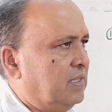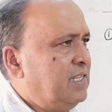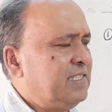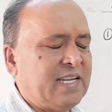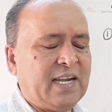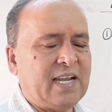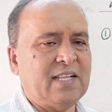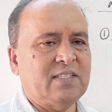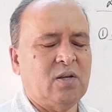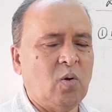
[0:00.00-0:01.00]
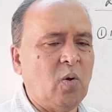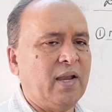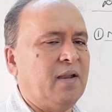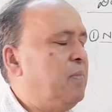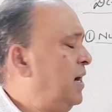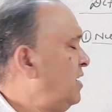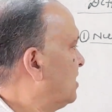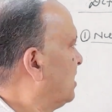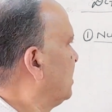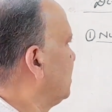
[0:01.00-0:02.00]
This set has a no element
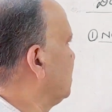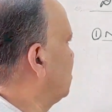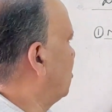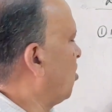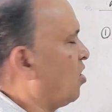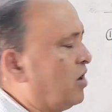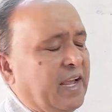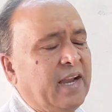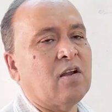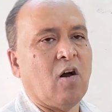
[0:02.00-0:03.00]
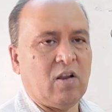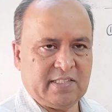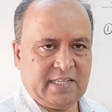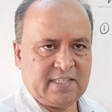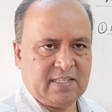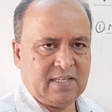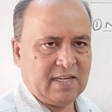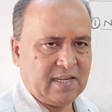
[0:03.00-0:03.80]
is called a null set.